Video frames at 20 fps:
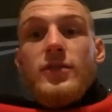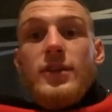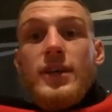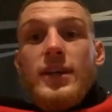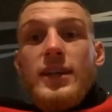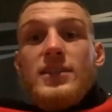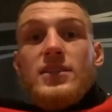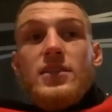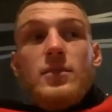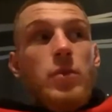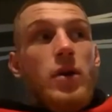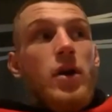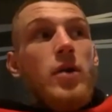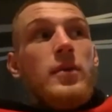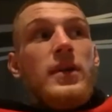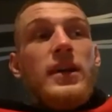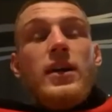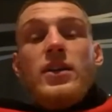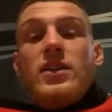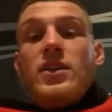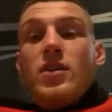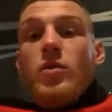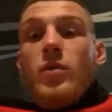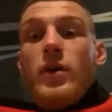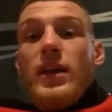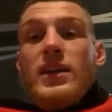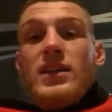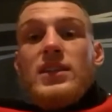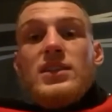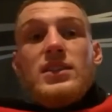He's probably got the
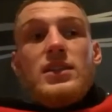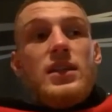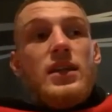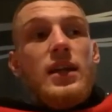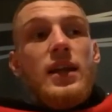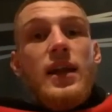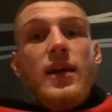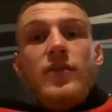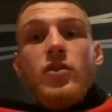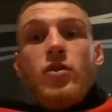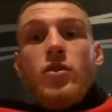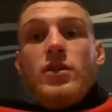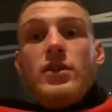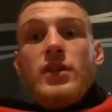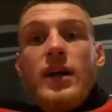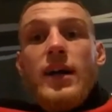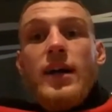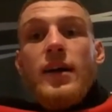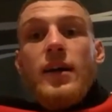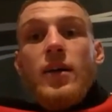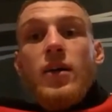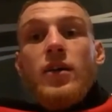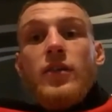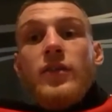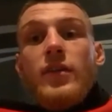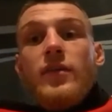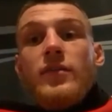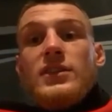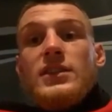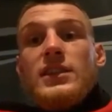quickest left hook that I've
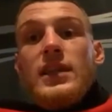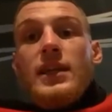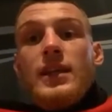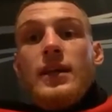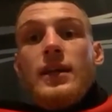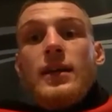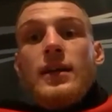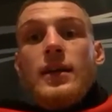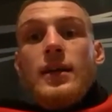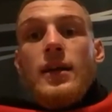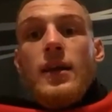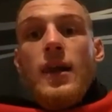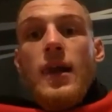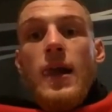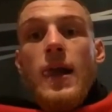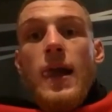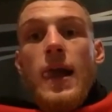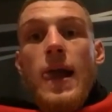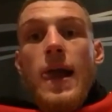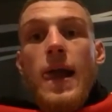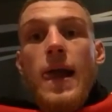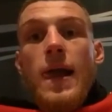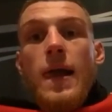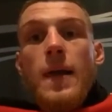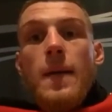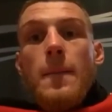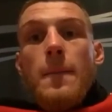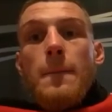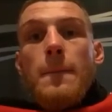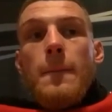ever seen.
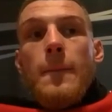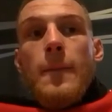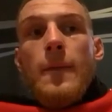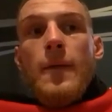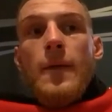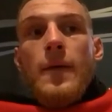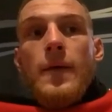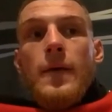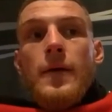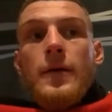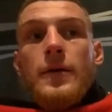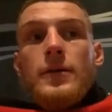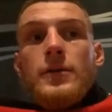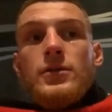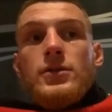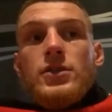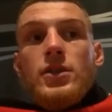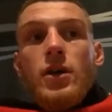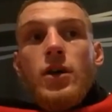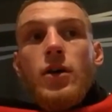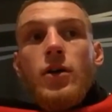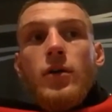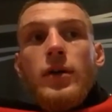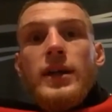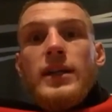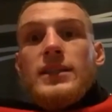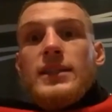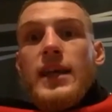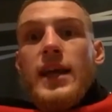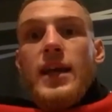Um, so
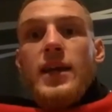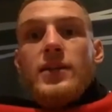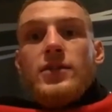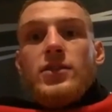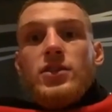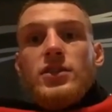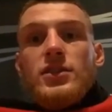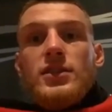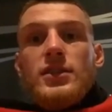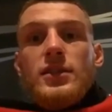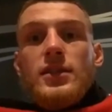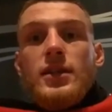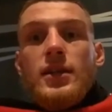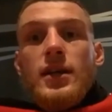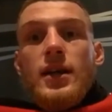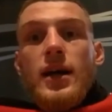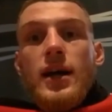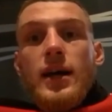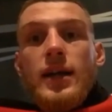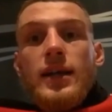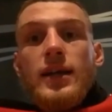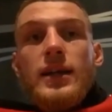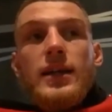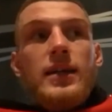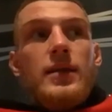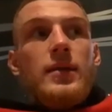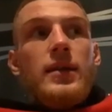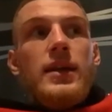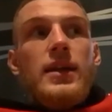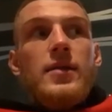he's dangerous, and
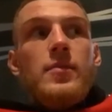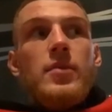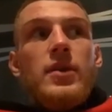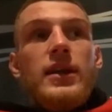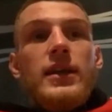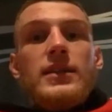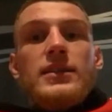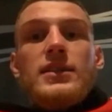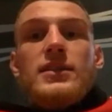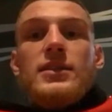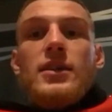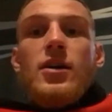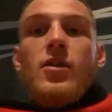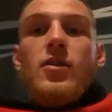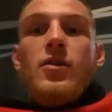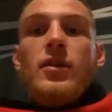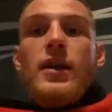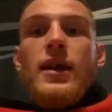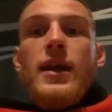he he brings his own.